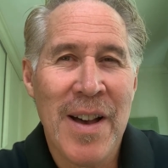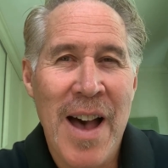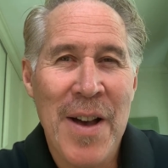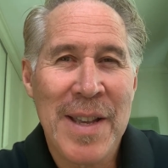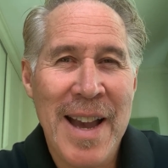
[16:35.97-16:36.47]

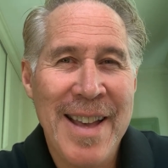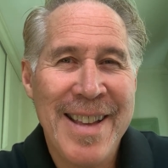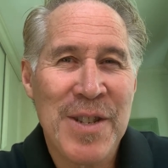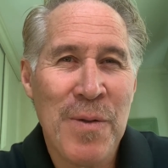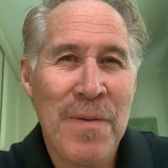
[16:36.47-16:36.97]
Okay,
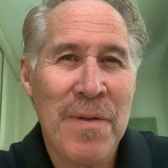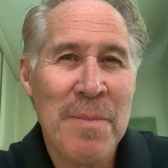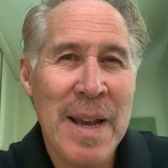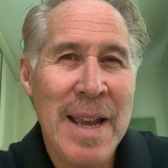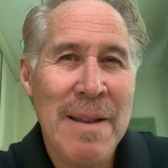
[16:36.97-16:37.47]
that's all from
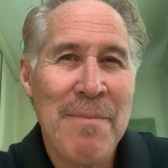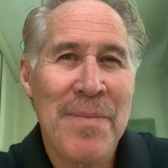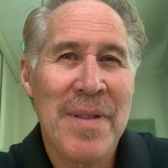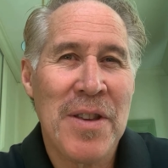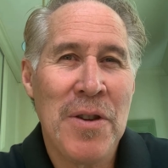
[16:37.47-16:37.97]
me.
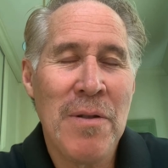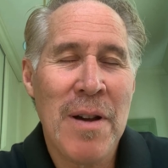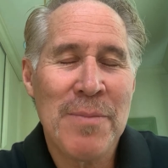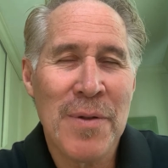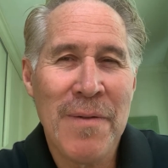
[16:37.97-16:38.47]
Hugh
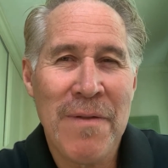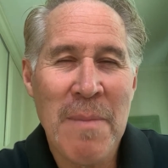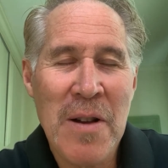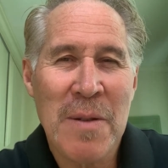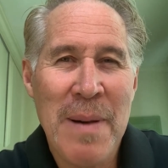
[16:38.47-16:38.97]
Lockdall from
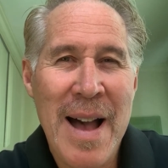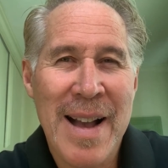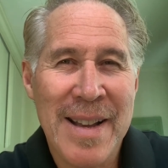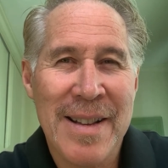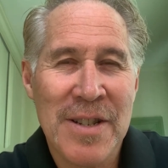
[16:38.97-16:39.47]
Oak Park
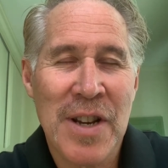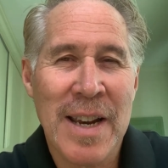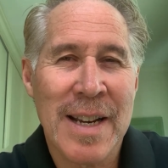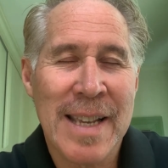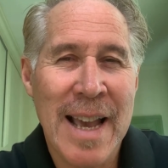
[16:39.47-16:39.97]

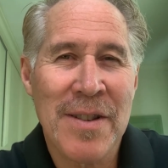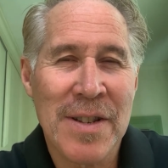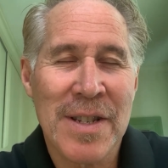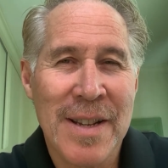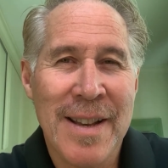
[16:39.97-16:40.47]
Chartered
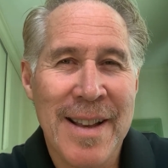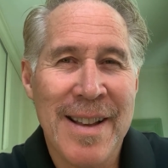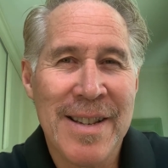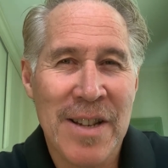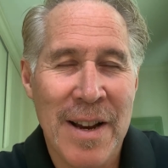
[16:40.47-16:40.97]
Accountants,
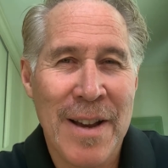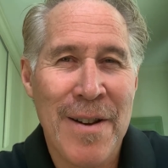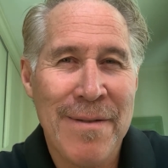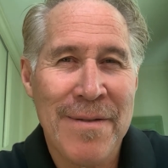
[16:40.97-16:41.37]
signing off.